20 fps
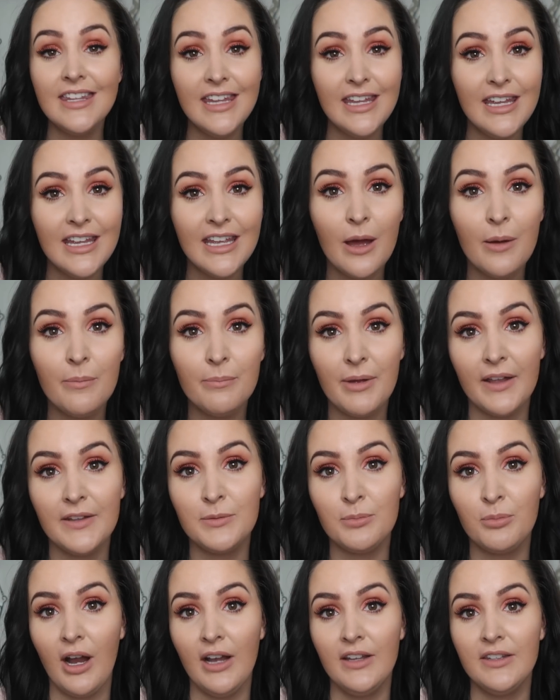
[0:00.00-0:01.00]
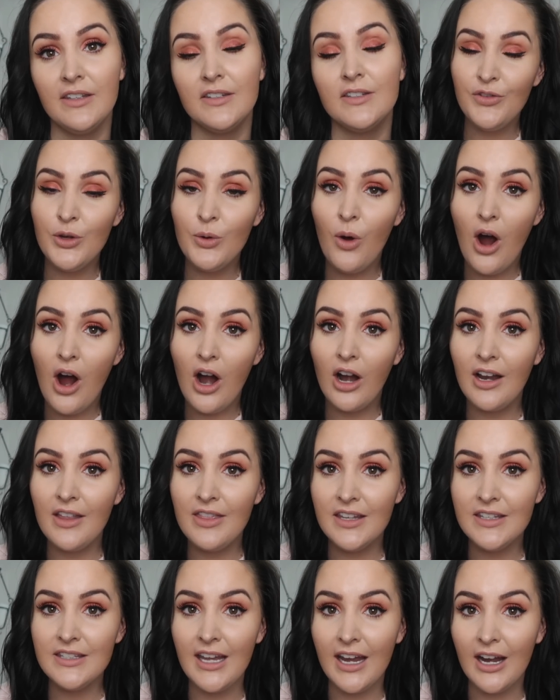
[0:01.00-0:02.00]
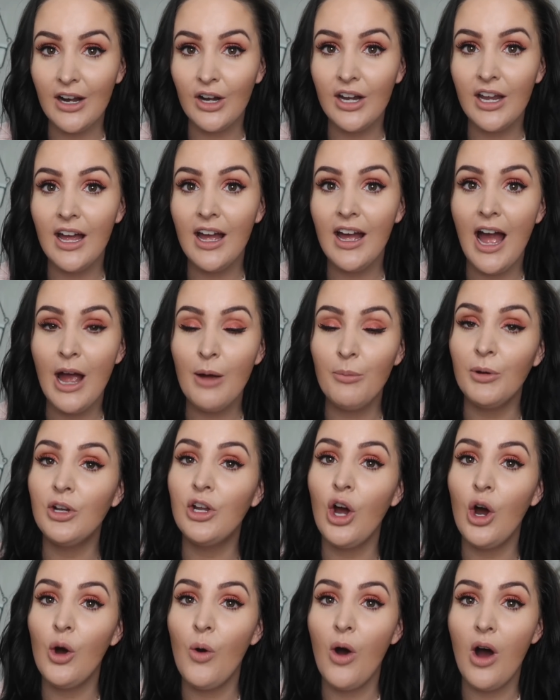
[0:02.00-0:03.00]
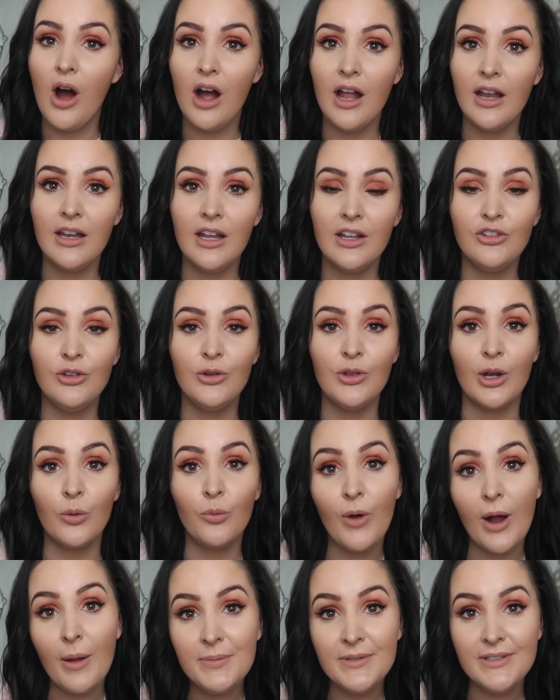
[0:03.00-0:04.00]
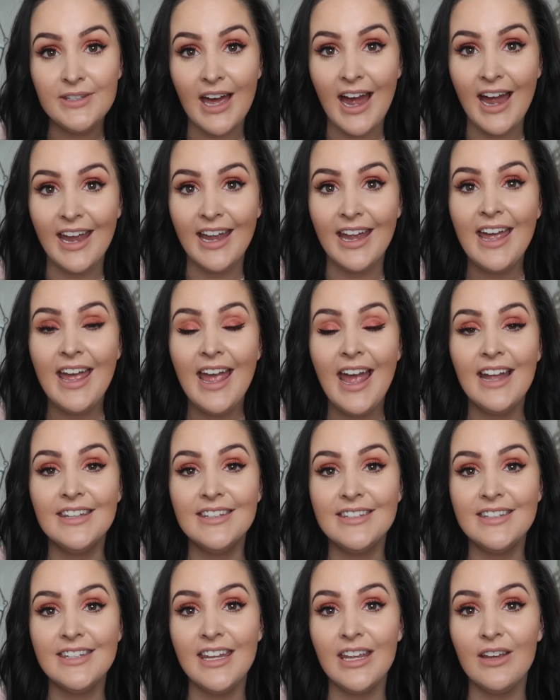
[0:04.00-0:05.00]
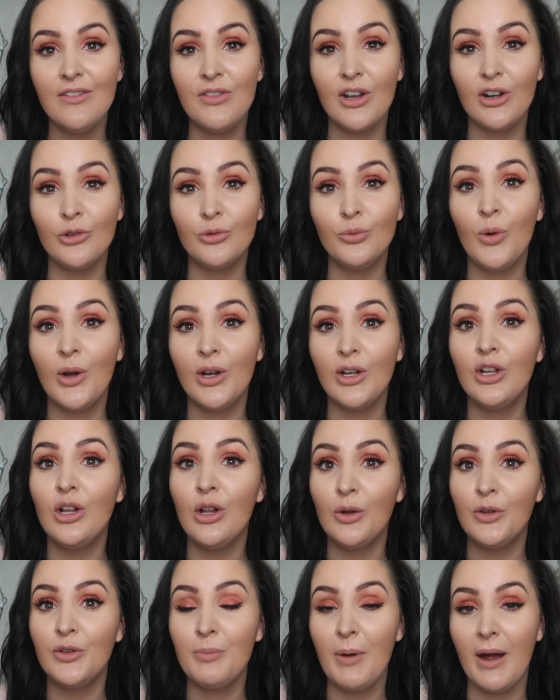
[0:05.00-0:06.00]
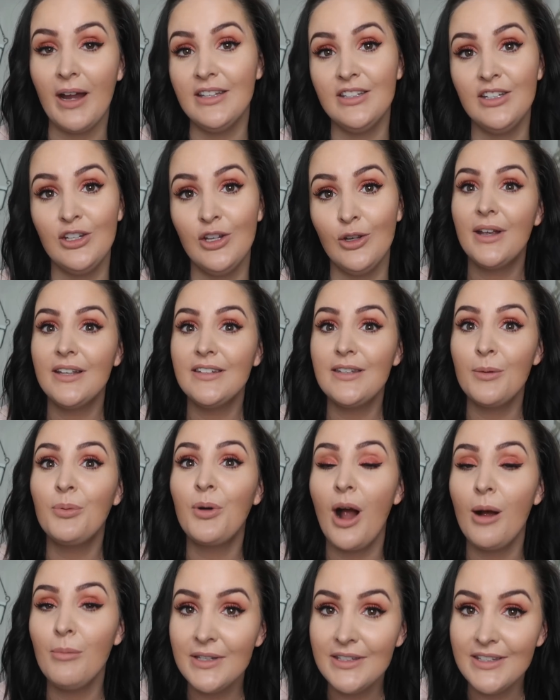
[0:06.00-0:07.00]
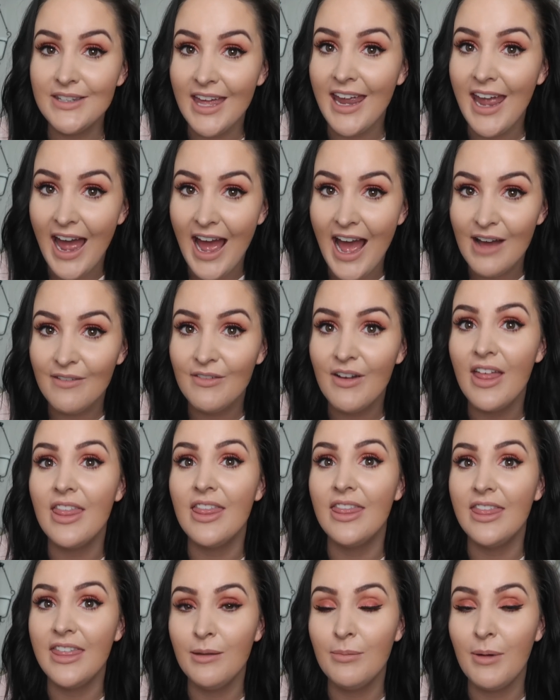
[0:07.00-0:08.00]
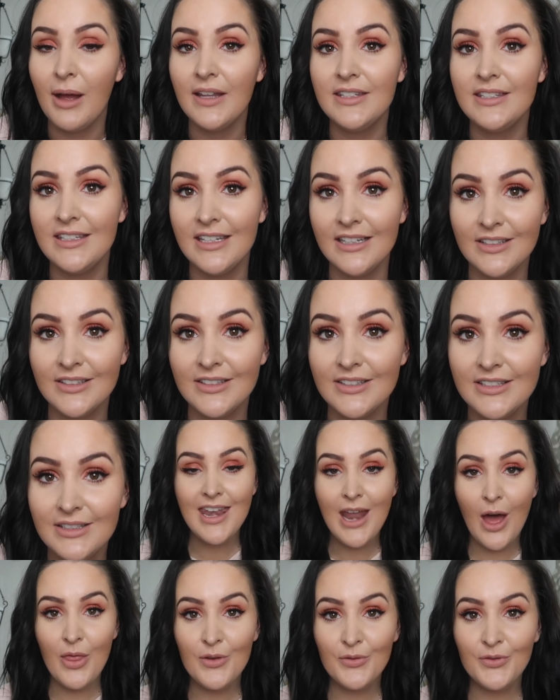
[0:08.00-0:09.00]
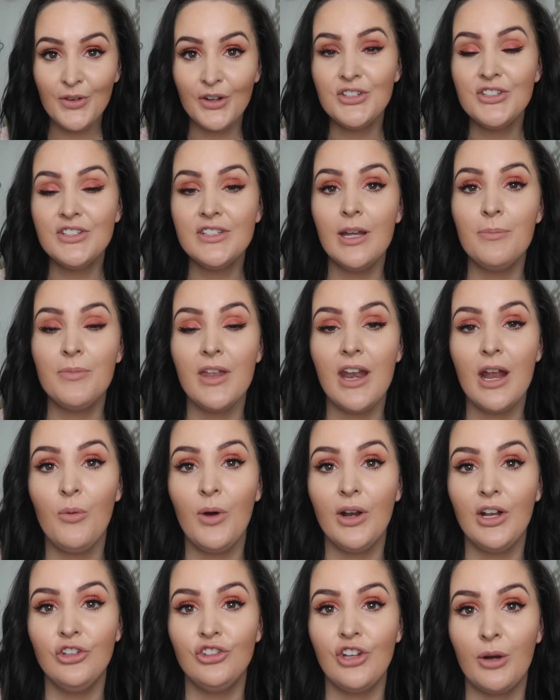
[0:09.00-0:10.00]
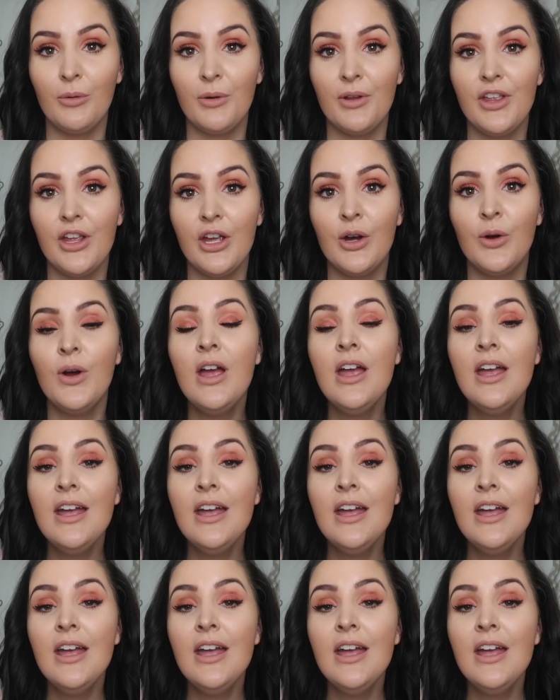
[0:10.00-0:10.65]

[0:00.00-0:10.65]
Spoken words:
the best prices. If you are in this area, I would go on to their website and see if there's one close by to you, because I promise they have the best deals. Now, the first tip that I want to share with you,